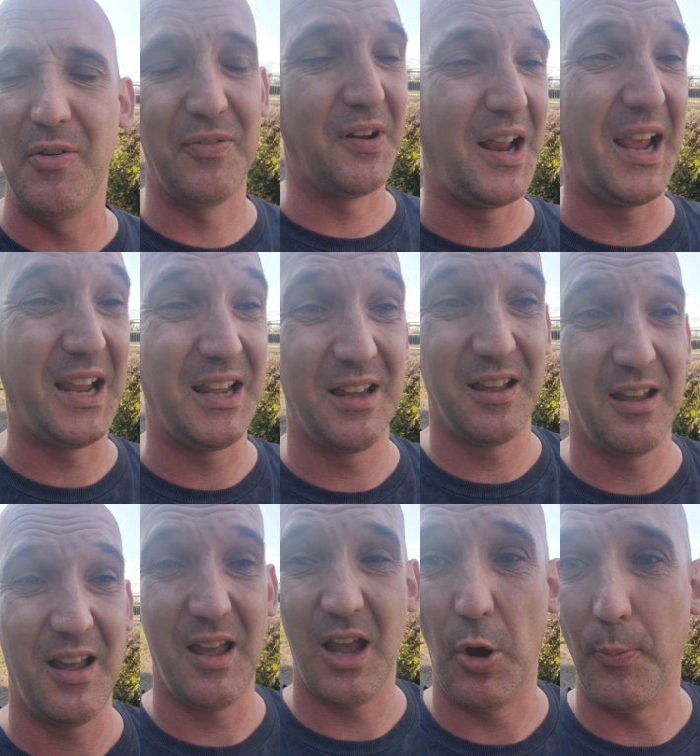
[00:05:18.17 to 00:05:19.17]
hopefully
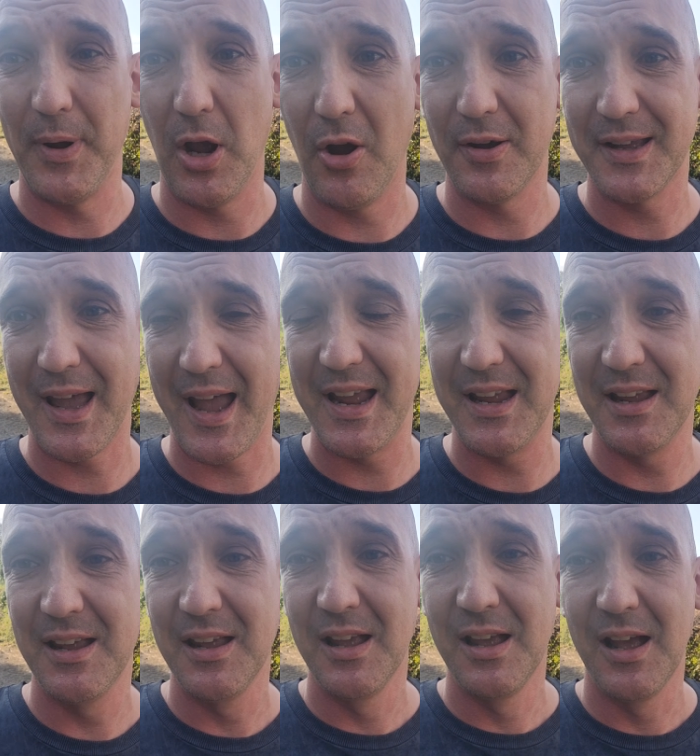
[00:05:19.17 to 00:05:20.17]
it'll be okay.
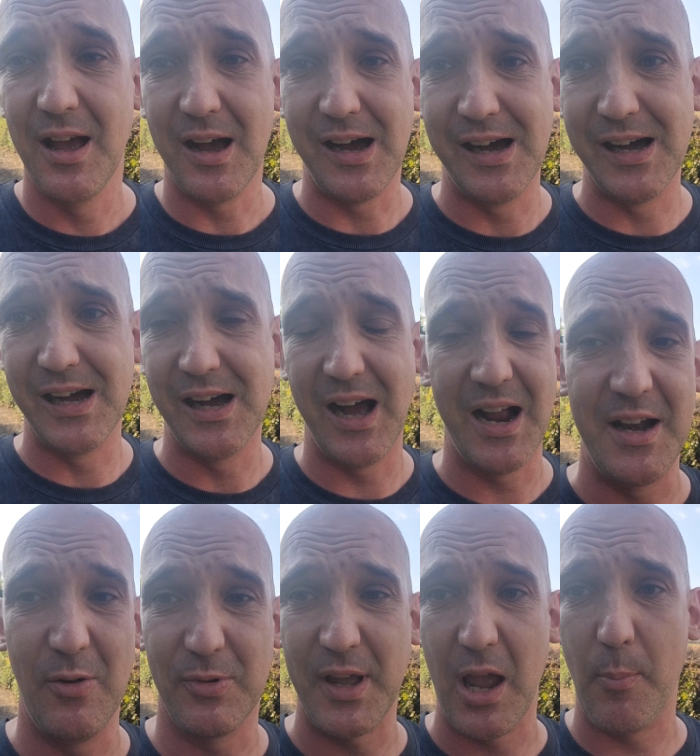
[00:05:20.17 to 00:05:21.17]
uh, and it will